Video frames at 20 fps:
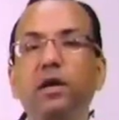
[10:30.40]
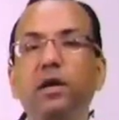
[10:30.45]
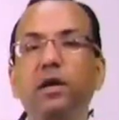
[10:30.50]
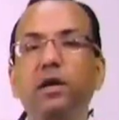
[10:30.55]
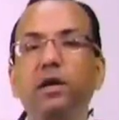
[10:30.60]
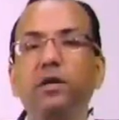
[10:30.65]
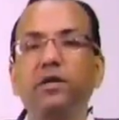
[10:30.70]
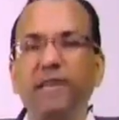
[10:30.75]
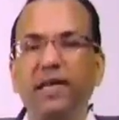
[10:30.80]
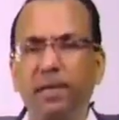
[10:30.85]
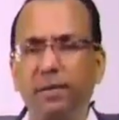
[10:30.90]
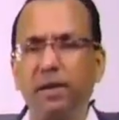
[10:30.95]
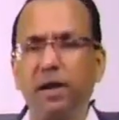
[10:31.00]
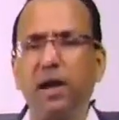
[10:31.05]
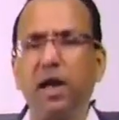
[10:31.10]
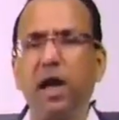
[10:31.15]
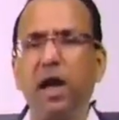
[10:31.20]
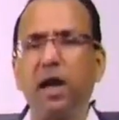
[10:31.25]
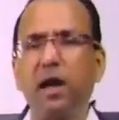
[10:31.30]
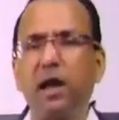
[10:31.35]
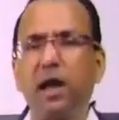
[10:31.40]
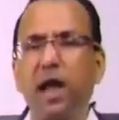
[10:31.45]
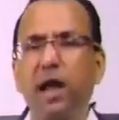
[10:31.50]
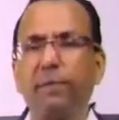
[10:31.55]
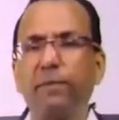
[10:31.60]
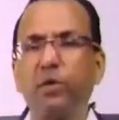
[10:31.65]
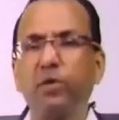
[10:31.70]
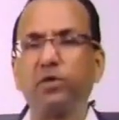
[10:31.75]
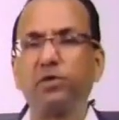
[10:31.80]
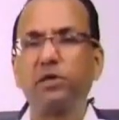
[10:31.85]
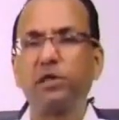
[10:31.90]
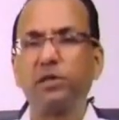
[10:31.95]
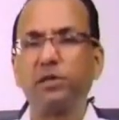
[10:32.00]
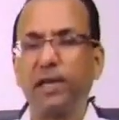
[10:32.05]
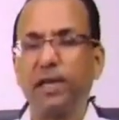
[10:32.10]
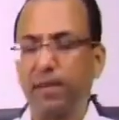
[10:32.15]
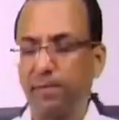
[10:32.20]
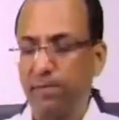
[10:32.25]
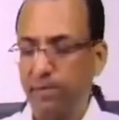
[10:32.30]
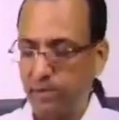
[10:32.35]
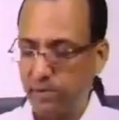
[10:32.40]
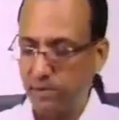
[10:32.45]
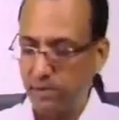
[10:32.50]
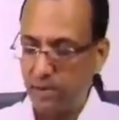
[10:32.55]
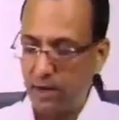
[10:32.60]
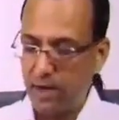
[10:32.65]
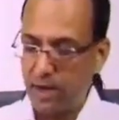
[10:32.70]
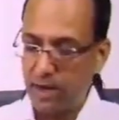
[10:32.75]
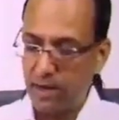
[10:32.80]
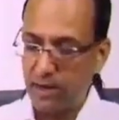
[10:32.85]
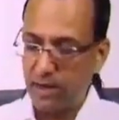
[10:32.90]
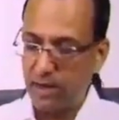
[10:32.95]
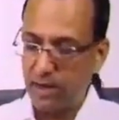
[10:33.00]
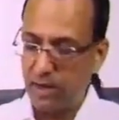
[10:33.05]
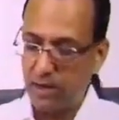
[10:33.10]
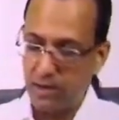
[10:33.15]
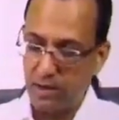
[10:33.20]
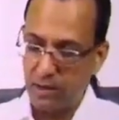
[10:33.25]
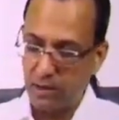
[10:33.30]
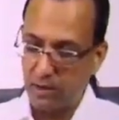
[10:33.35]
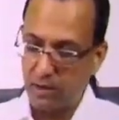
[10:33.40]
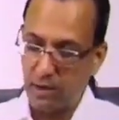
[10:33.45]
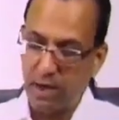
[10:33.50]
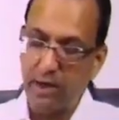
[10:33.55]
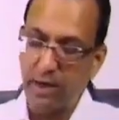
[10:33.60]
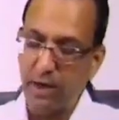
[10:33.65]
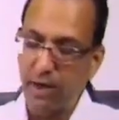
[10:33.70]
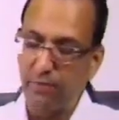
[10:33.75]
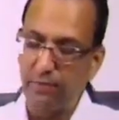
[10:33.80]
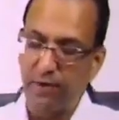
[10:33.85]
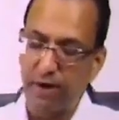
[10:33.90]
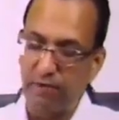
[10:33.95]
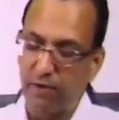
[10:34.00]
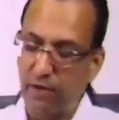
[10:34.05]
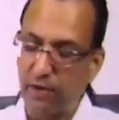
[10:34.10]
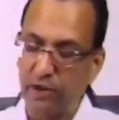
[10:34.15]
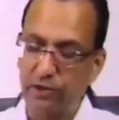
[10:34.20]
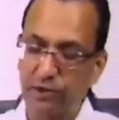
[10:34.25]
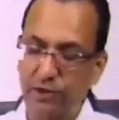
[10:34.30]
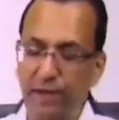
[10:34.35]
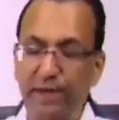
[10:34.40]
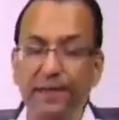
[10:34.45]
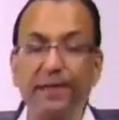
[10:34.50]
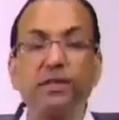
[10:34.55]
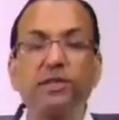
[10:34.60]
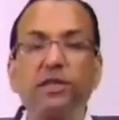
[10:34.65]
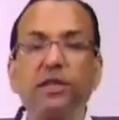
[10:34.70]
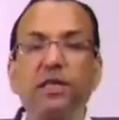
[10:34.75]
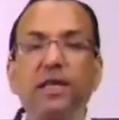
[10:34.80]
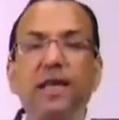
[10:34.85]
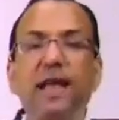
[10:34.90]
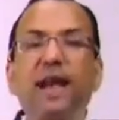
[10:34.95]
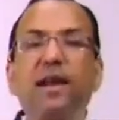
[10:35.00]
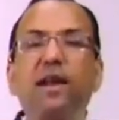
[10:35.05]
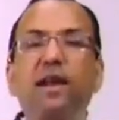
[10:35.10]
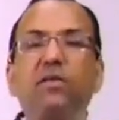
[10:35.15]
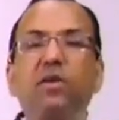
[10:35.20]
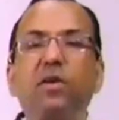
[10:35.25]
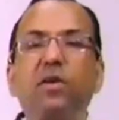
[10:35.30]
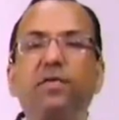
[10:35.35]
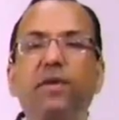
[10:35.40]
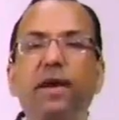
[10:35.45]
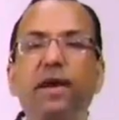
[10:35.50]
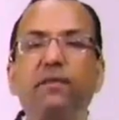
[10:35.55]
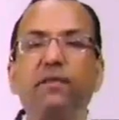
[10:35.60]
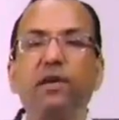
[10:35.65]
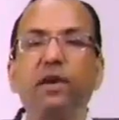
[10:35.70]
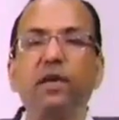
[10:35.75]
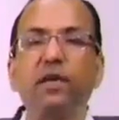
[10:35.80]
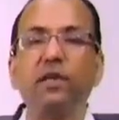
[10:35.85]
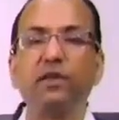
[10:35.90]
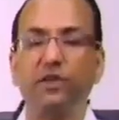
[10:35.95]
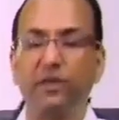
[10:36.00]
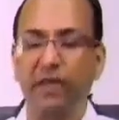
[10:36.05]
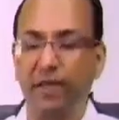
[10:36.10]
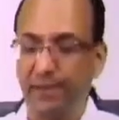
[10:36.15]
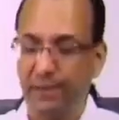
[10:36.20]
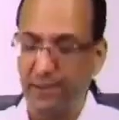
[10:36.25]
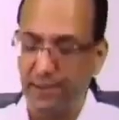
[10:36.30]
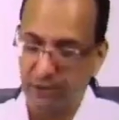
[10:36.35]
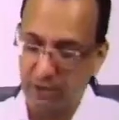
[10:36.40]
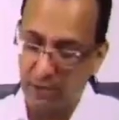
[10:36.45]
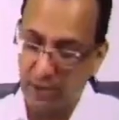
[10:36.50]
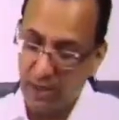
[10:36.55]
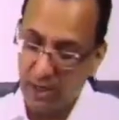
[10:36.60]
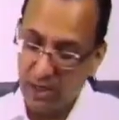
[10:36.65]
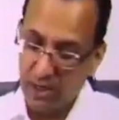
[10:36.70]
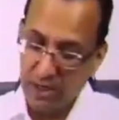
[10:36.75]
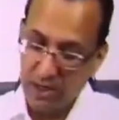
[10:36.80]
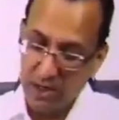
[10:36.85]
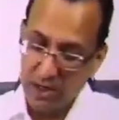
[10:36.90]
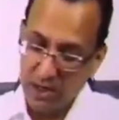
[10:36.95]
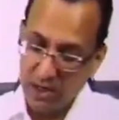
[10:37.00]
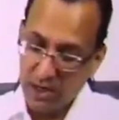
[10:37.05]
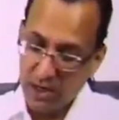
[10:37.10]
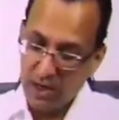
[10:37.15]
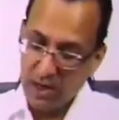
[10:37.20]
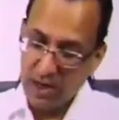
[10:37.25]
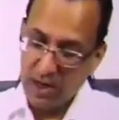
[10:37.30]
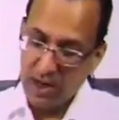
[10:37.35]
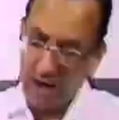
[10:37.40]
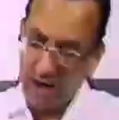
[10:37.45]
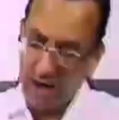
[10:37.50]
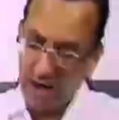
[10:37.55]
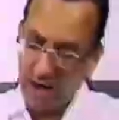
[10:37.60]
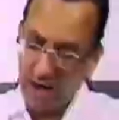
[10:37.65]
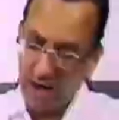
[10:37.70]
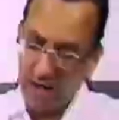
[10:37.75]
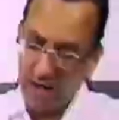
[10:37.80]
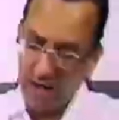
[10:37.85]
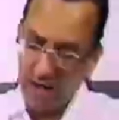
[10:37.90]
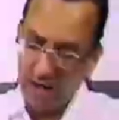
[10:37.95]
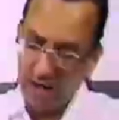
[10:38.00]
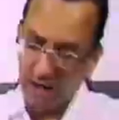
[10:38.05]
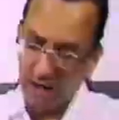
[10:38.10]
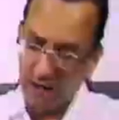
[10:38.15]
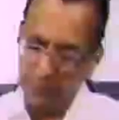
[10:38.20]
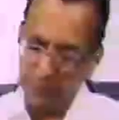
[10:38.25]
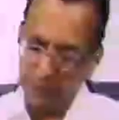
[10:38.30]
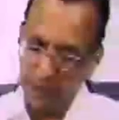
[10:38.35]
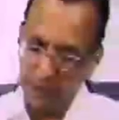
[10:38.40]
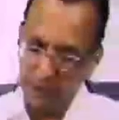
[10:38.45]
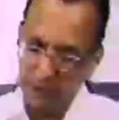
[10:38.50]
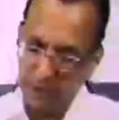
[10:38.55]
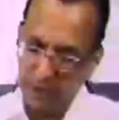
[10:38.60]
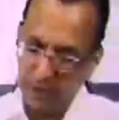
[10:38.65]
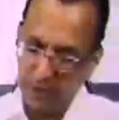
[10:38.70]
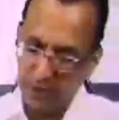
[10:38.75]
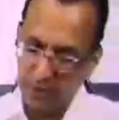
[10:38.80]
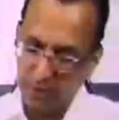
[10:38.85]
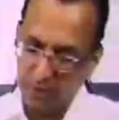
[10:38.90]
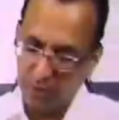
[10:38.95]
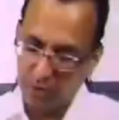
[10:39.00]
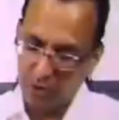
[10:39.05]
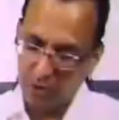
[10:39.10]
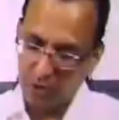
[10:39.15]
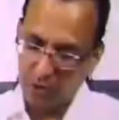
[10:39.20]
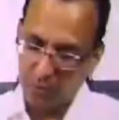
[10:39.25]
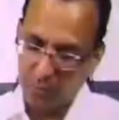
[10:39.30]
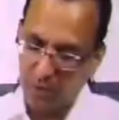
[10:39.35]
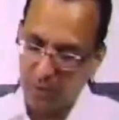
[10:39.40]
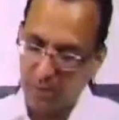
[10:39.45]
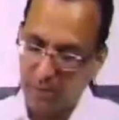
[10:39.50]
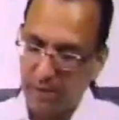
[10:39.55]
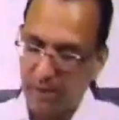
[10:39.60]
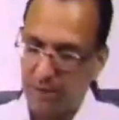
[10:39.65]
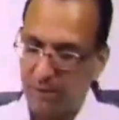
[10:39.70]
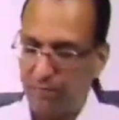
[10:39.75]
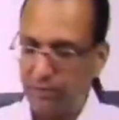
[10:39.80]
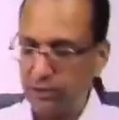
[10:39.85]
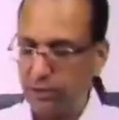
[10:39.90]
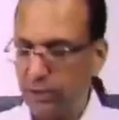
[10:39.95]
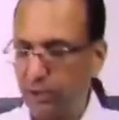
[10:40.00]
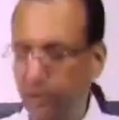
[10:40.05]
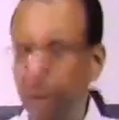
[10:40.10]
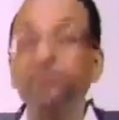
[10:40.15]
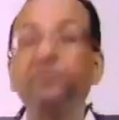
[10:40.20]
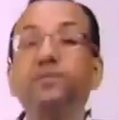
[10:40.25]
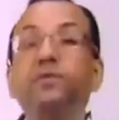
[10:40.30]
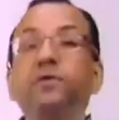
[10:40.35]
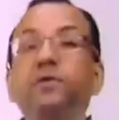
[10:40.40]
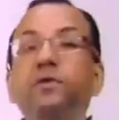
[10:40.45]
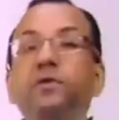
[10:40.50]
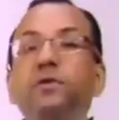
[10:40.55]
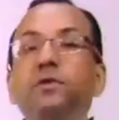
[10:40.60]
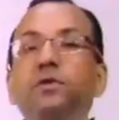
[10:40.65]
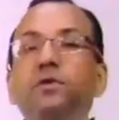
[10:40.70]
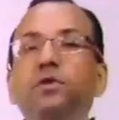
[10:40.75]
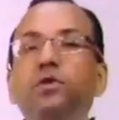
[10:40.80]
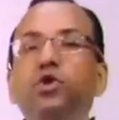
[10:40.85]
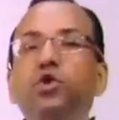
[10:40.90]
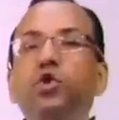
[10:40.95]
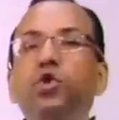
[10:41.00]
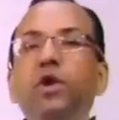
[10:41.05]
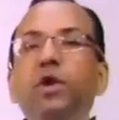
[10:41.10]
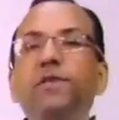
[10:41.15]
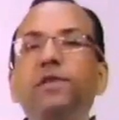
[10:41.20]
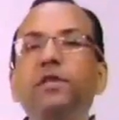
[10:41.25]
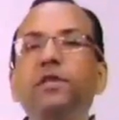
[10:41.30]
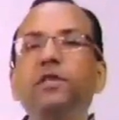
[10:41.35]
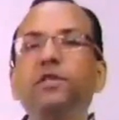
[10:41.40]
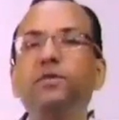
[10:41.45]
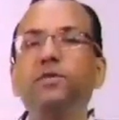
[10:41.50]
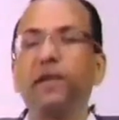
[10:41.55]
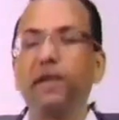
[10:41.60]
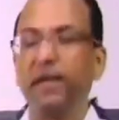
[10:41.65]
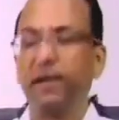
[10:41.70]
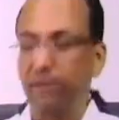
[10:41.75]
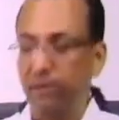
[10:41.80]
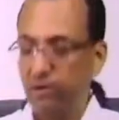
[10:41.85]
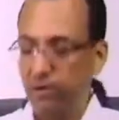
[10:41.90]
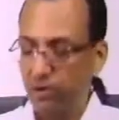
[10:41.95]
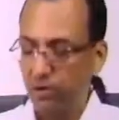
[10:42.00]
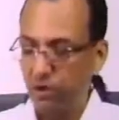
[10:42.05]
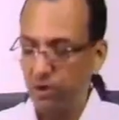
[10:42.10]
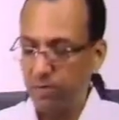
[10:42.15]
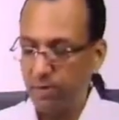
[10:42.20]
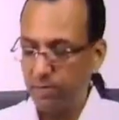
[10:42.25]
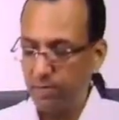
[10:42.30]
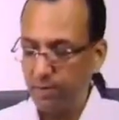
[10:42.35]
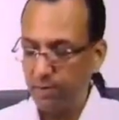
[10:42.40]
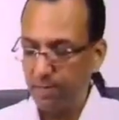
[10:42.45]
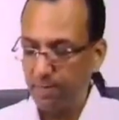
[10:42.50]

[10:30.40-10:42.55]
cerebellar and posterior cerebral, and then content of cavernous sinus in the lateral wall of cavernous sinus, and then it is passing through the superior parietal fissure. Two divisions were given, you remember?